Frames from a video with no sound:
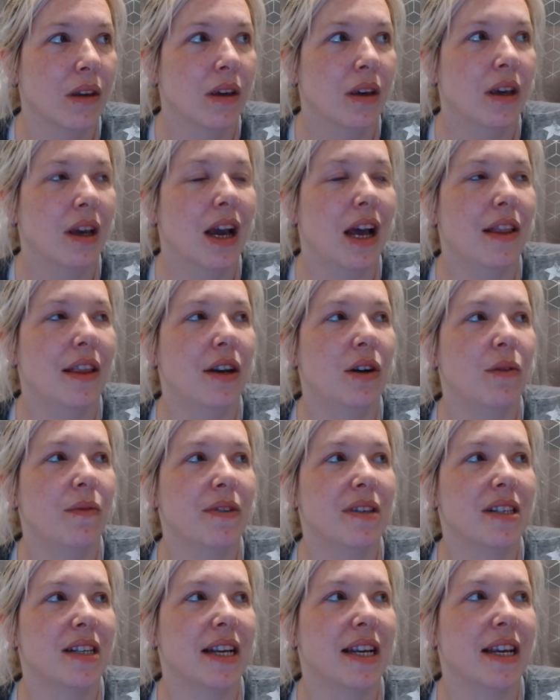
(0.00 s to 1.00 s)
And then
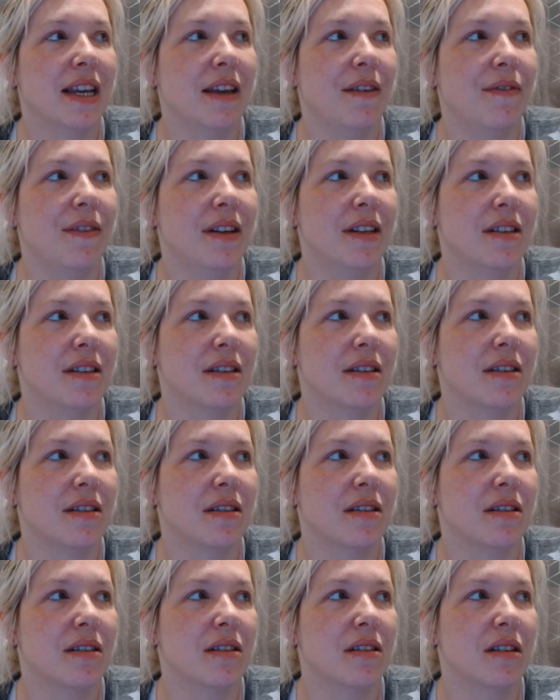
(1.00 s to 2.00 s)
obviously if
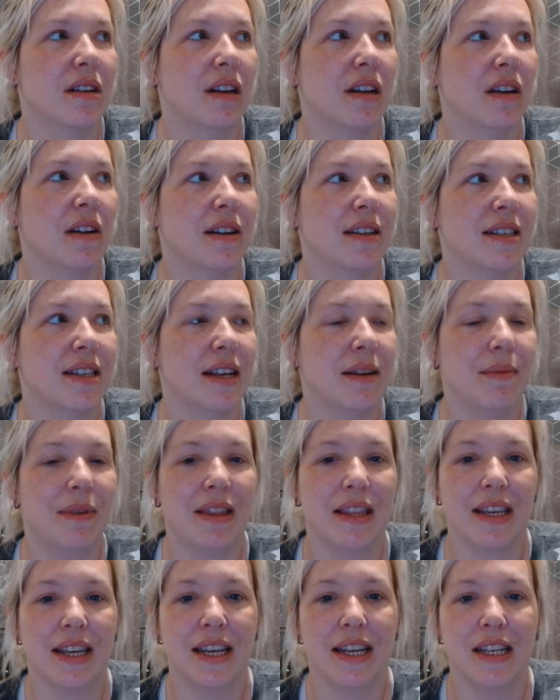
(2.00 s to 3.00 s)
it's, like, say when
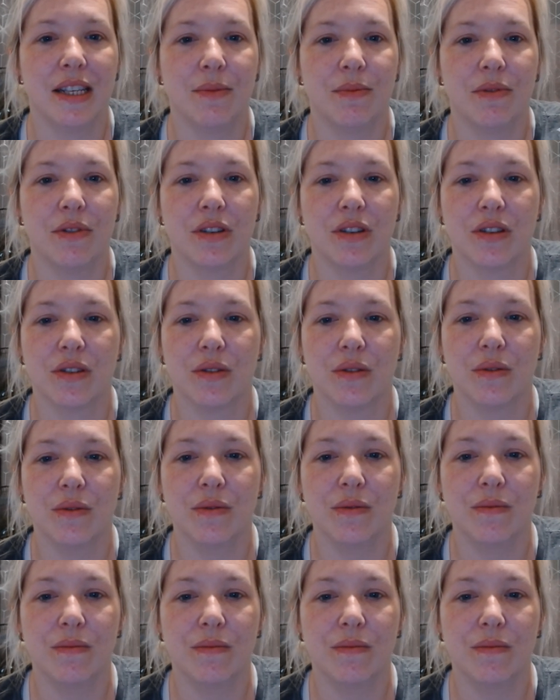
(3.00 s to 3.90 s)
the kids were at school,